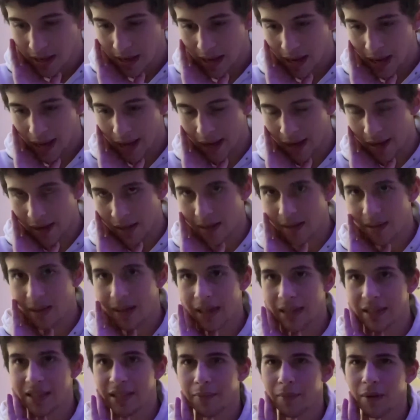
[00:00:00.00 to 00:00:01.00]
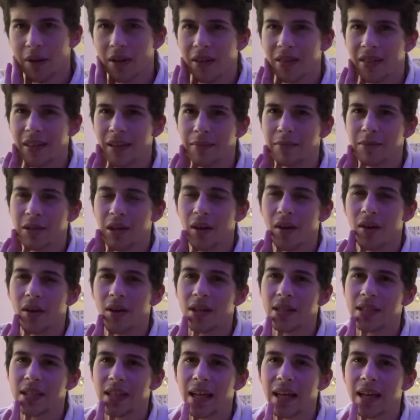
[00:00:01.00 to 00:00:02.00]
and that some of the themes are
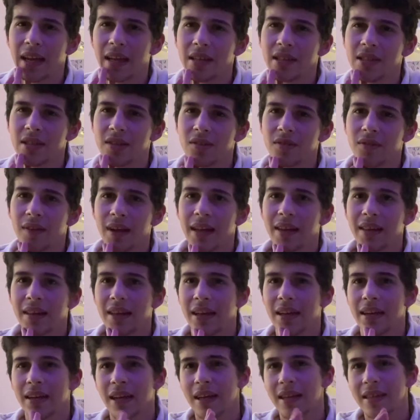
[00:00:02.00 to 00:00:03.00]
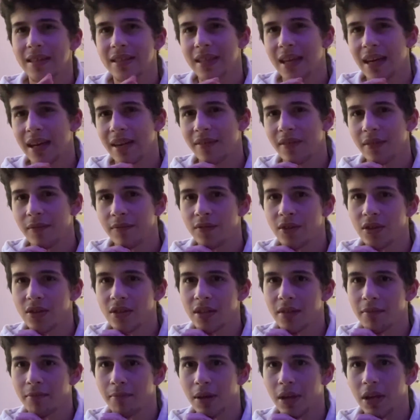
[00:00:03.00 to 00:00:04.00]
hard to get into, and the ending is kind of
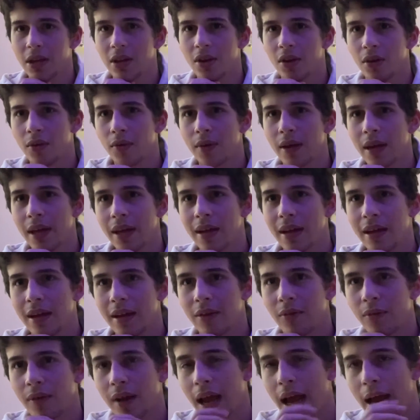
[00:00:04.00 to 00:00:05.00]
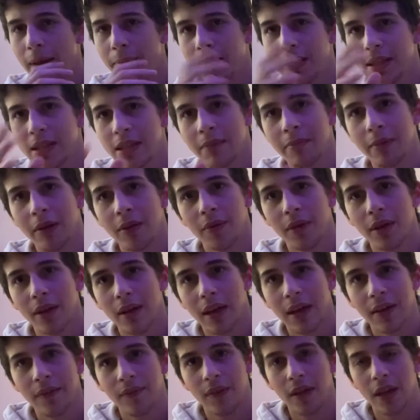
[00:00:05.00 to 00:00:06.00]
confusing, but knowing what happened to him in real
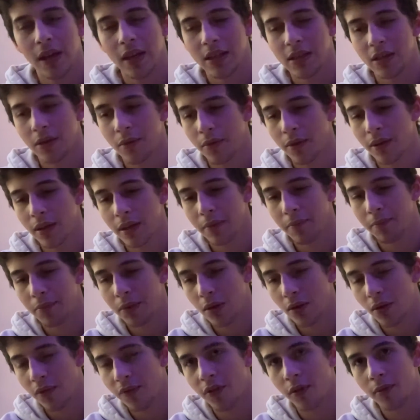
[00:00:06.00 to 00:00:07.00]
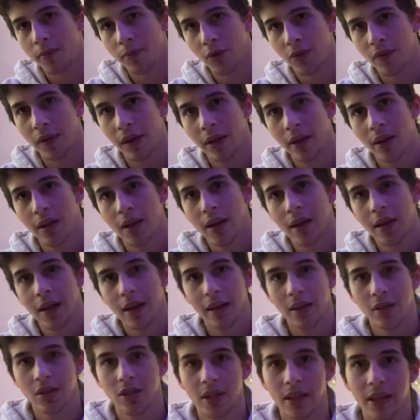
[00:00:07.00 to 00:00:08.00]
life, it is a really beautiful movie,
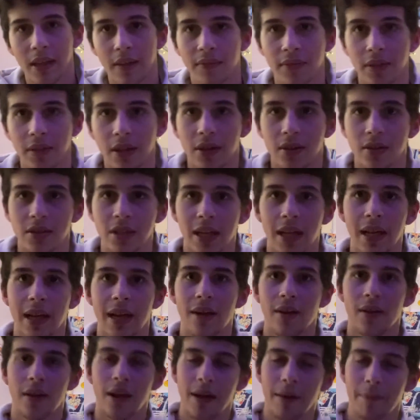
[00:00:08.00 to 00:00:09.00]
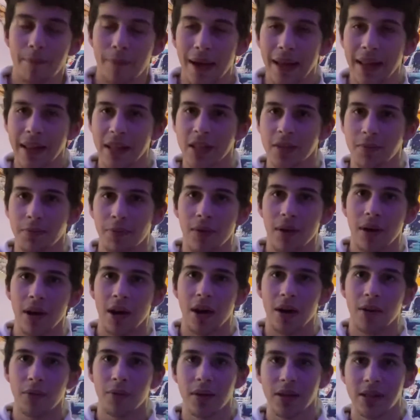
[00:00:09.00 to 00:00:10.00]
and you should definitely go check it out. By this point
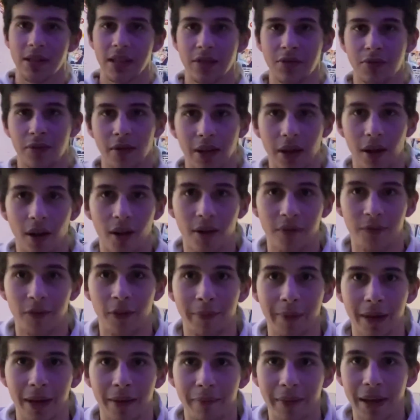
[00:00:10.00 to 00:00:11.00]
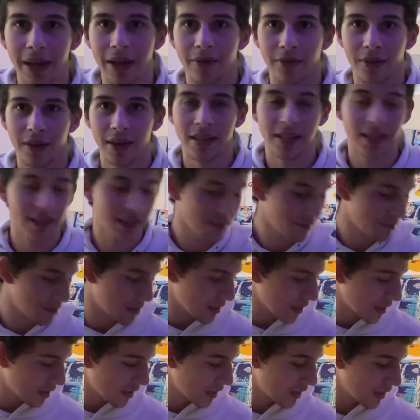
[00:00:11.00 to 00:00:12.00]
onwards, it's really hard for me to make criticisms
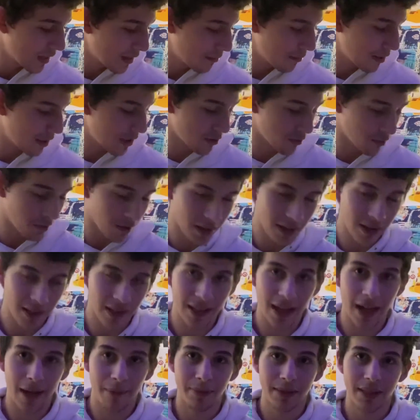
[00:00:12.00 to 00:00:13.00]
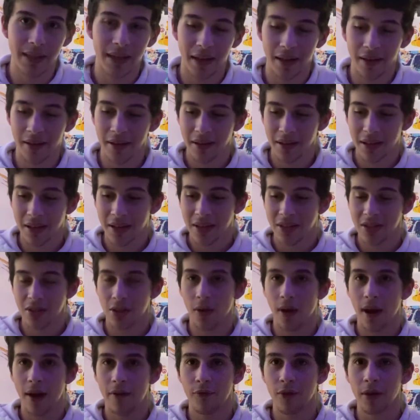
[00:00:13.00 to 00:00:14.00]
because we're in the top 10,
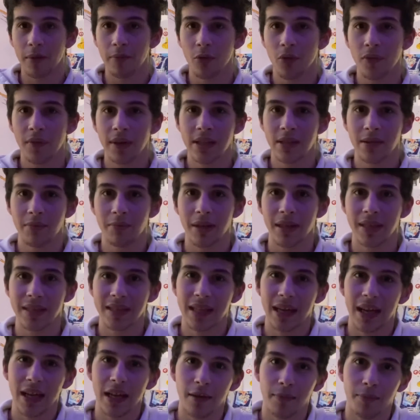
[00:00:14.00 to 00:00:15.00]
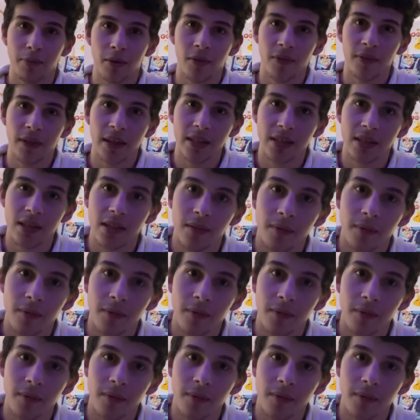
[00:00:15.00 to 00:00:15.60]
so every movie to me is kind of perfect.